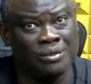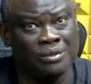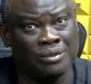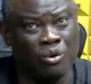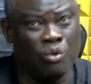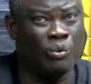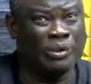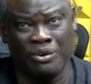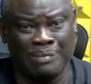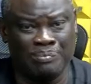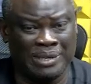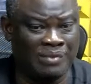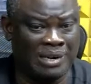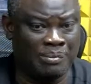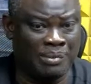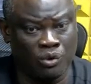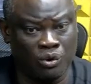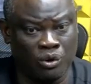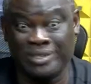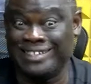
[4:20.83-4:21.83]
Or whatever that's
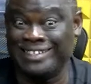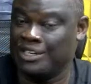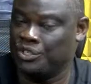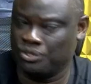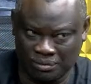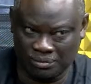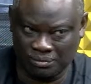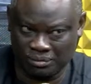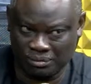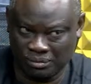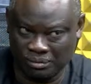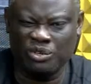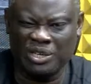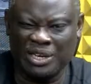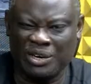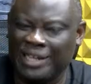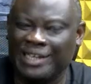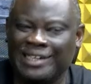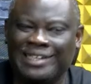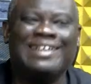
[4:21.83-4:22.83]
happening, not
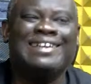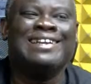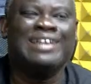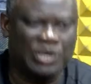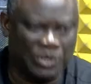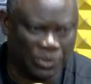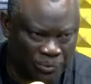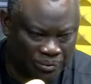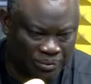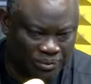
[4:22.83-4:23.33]
untended error.